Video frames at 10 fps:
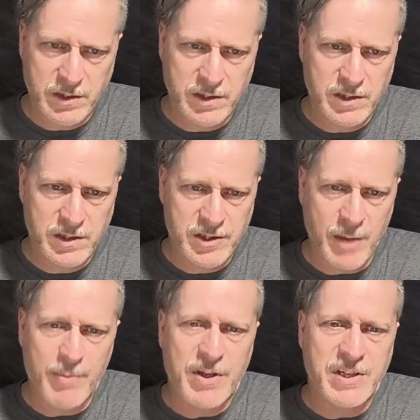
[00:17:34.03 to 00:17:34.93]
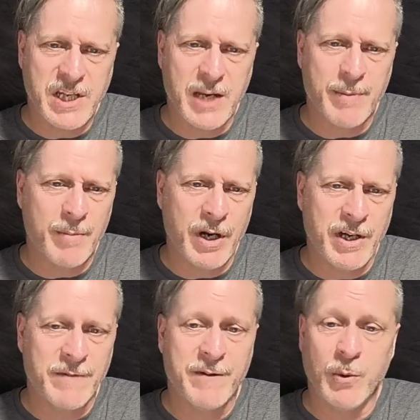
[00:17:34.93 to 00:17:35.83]
Something to keep in mind
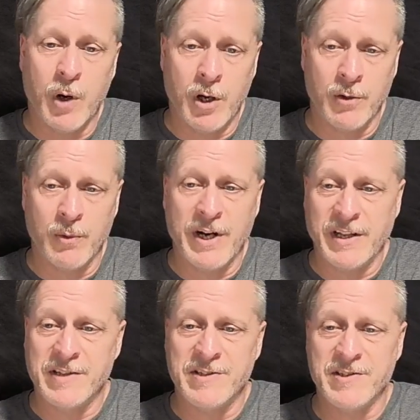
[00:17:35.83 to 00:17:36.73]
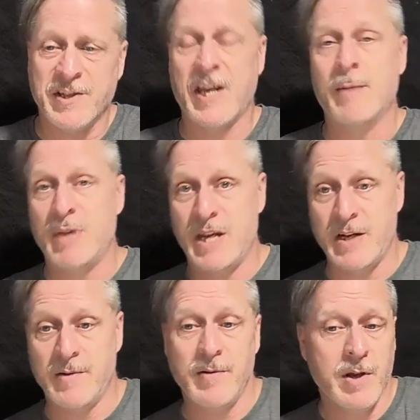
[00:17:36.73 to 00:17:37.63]
if you are running this as a
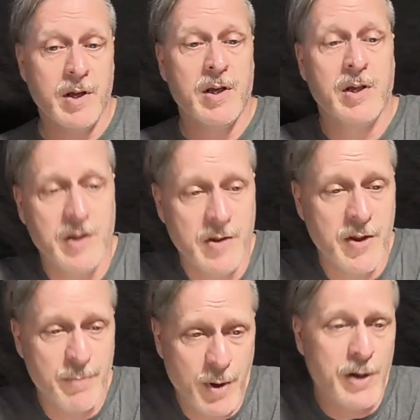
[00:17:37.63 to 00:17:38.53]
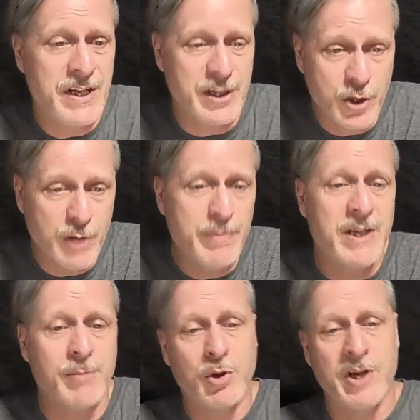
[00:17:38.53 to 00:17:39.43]
campaign. The party could be
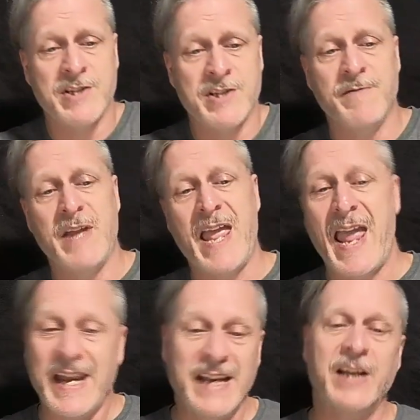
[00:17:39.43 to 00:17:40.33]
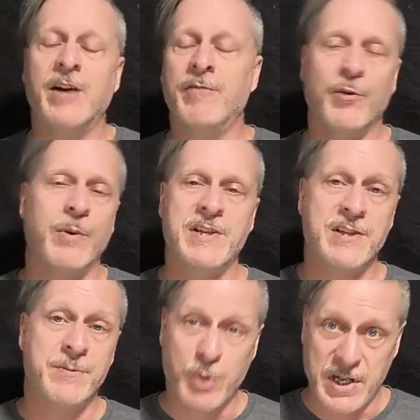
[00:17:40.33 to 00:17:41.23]
comprised of any of the races
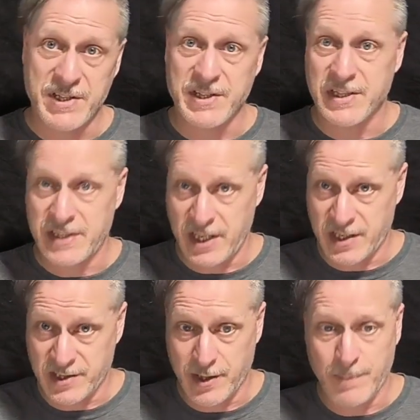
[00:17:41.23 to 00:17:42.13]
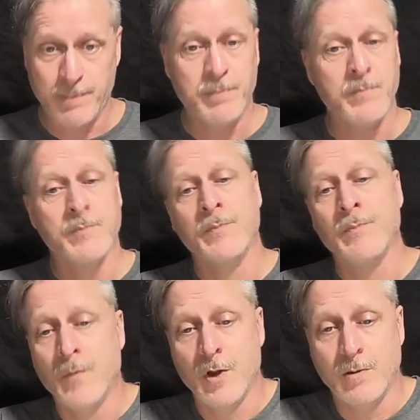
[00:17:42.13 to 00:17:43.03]
present in Texta,
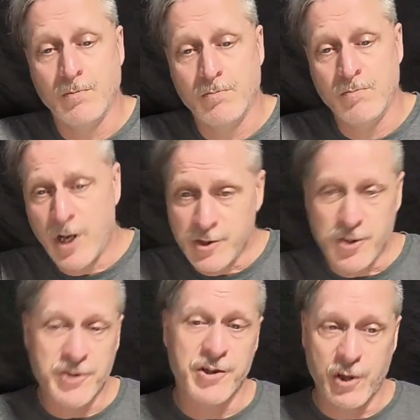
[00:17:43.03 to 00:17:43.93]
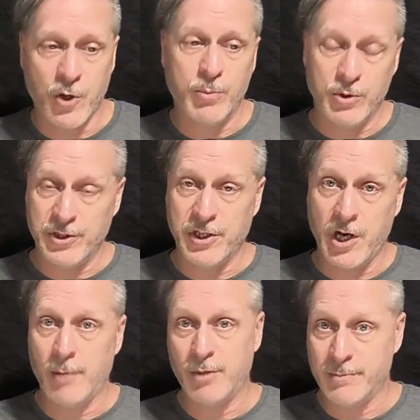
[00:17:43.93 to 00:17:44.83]
not just the kobold and
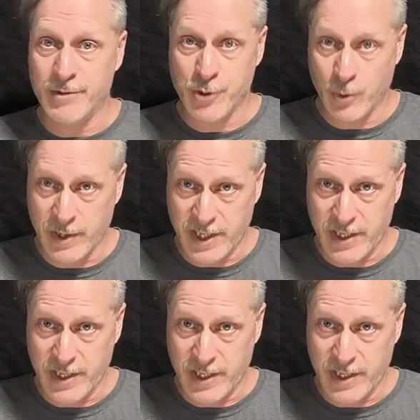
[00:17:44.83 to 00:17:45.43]
goblin majority.